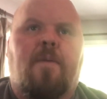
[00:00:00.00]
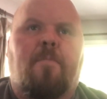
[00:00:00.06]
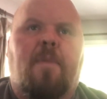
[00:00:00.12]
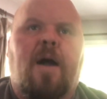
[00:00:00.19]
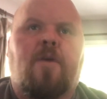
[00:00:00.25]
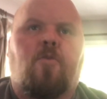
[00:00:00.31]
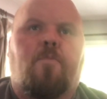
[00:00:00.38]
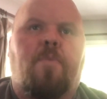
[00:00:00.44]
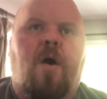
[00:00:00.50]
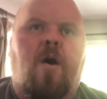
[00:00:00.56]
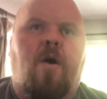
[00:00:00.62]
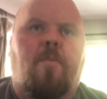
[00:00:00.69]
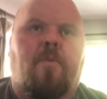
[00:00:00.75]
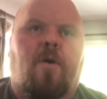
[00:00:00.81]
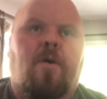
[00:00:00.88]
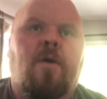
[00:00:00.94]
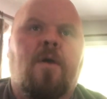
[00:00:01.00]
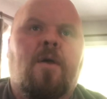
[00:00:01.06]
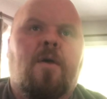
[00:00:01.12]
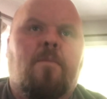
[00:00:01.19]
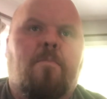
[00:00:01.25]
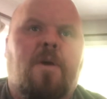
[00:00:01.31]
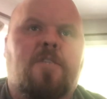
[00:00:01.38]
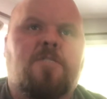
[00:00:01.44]
Michael Palmer,
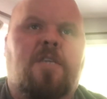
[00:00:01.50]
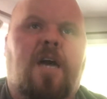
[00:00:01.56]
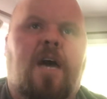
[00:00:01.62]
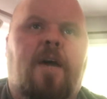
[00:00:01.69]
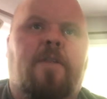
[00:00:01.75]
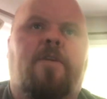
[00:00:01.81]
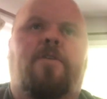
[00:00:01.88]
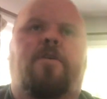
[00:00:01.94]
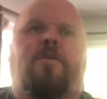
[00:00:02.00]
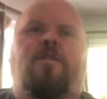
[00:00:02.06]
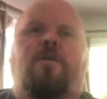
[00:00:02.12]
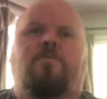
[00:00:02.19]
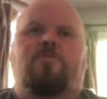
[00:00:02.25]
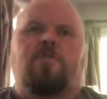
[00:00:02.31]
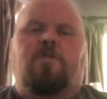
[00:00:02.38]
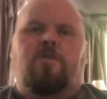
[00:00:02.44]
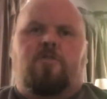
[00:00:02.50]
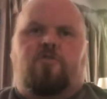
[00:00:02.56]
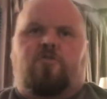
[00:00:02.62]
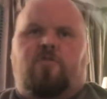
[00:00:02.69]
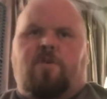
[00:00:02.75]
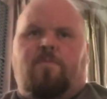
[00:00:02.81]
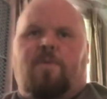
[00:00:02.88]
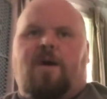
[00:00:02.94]
best tight end in Clemson
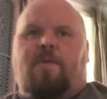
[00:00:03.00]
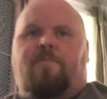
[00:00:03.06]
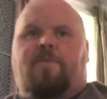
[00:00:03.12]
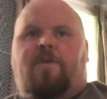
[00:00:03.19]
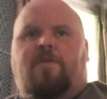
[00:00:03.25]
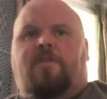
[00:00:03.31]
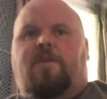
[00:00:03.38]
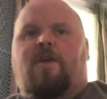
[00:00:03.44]
history, in my opinion.